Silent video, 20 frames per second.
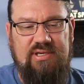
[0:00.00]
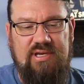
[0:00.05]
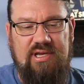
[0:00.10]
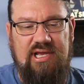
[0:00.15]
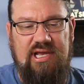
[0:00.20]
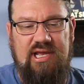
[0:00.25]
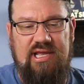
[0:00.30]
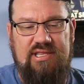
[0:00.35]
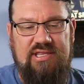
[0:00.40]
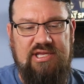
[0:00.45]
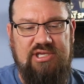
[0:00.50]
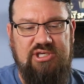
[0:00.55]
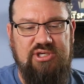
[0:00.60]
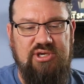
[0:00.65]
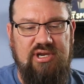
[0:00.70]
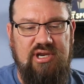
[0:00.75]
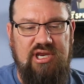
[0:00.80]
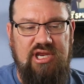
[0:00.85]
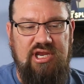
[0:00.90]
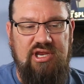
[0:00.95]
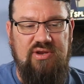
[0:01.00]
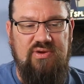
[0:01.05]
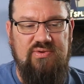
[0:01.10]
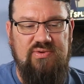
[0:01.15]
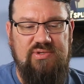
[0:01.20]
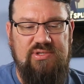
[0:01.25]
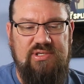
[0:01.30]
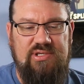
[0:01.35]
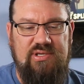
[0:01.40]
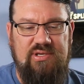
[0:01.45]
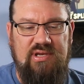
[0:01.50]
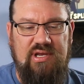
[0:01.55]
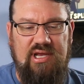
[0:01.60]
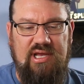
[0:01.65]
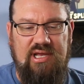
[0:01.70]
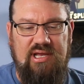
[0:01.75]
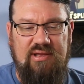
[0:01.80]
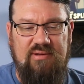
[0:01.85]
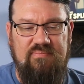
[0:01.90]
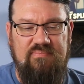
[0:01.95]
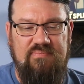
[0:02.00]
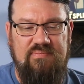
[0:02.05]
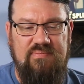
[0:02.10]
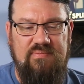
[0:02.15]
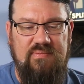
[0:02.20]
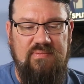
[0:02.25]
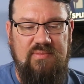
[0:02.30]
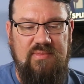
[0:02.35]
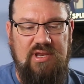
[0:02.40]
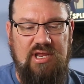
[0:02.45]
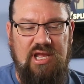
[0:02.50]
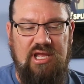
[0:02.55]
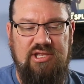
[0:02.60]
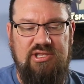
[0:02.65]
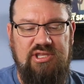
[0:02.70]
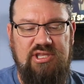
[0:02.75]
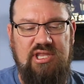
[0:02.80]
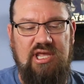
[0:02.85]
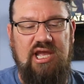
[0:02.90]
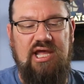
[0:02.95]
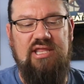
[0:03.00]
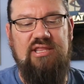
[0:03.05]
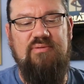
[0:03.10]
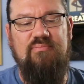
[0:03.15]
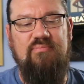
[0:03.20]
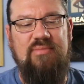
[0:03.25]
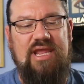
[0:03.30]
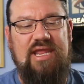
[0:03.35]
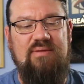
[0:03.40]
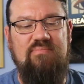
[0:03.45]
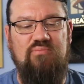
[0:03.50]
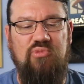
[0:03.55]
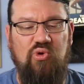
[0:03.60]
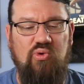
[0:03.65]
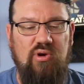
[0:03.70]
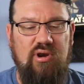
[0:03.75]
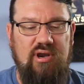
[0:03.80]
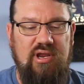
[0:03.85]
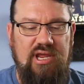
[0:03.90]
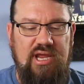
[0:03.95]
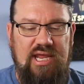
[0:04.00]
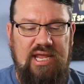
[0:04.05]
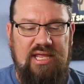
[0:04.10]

that you're going to use on the main board.